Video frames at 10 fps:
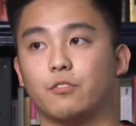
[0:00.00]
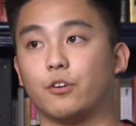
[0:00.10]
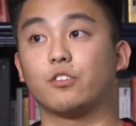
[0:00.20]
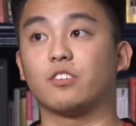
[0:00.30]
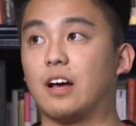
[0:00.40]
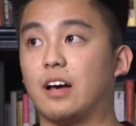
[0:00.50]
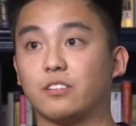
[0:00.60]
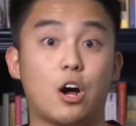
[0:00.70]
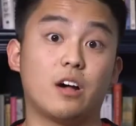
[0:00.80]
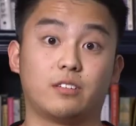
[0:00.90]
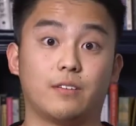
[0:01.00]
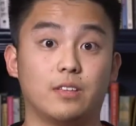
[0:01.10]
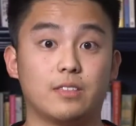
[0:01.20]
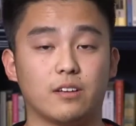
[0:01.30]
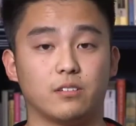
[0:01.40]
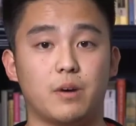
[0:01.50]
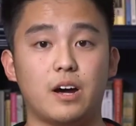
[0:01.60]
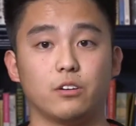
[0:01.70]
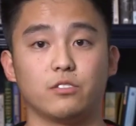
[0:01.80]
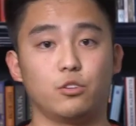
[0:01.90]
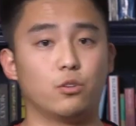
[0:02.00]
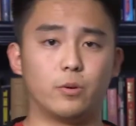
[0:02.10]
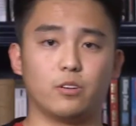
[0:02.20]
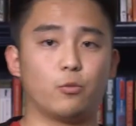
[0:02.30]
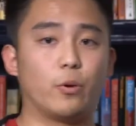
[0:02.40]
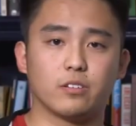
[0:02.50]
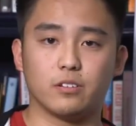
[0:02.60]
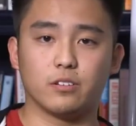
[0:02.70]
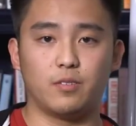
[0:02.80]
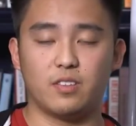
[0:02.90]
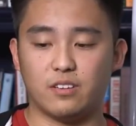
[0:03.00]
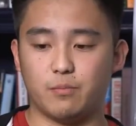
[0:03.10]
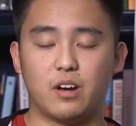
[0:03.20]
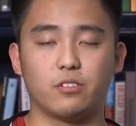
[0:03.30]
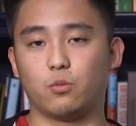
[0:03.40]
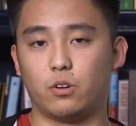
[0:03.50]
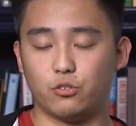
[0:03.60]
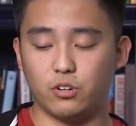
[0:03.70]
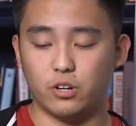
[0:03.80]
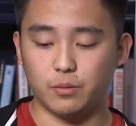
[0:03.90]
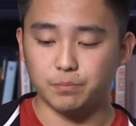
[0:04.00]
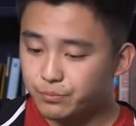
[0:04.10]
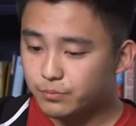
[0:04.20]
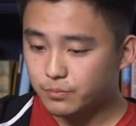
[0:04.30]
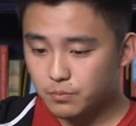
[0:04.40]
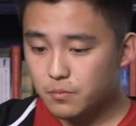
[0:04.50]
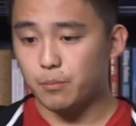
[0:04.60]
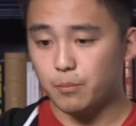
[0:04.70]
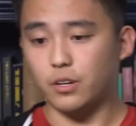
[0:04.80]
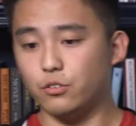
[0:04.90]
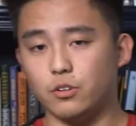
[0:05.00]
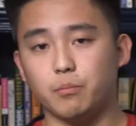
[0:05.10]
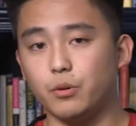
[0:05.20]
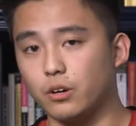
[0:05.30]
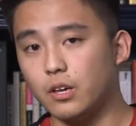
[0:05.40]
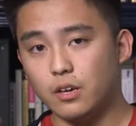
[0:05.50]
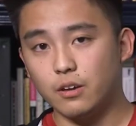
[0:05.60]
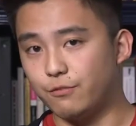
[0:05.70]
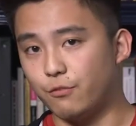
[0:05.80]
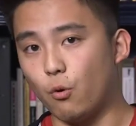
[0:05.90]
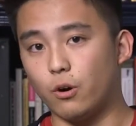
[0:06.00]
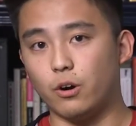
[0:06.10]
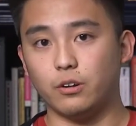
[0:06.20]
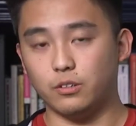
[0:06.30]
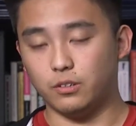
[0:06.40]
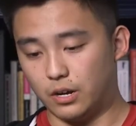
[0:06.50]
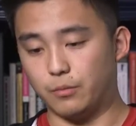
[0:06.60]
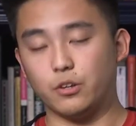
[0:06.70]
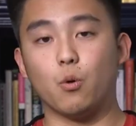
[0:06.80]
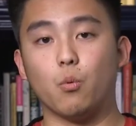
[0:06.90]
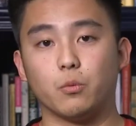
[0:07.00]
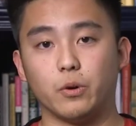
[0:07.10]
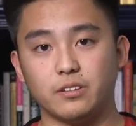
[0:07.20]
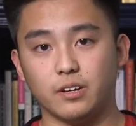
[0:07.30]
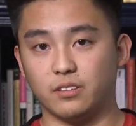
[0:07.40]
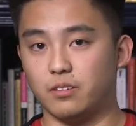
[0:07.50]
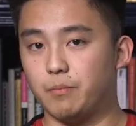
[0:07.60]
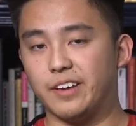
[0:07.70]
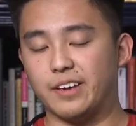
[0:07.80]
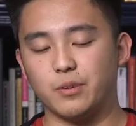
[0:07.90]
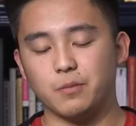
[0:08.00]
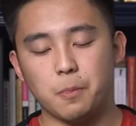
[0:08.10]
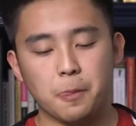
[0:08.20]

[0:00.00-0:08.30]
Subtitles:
first class costs 70,000 miles. You don't want to waste all 70,000 miles on just one trip, because you can book 4 one-way tickets in main cabin.